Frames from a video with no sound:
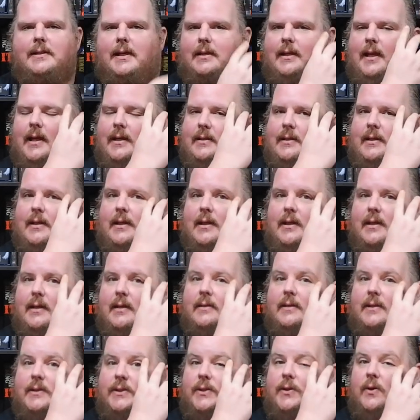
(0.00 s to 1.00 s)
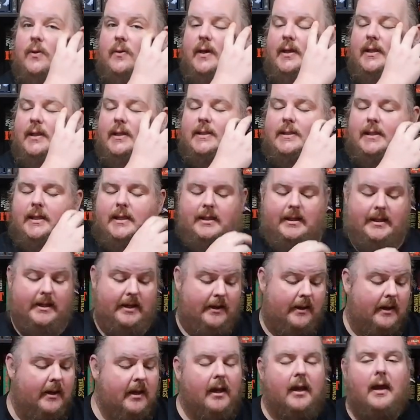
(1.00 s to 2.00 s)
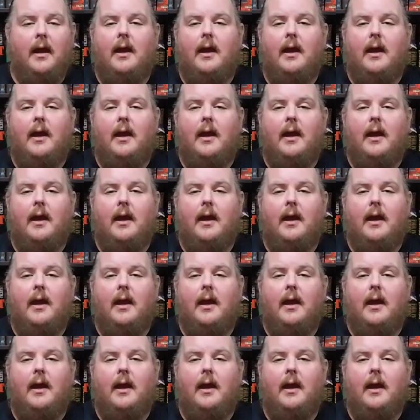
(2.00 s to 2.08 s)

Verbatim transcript: I like the story that's in there.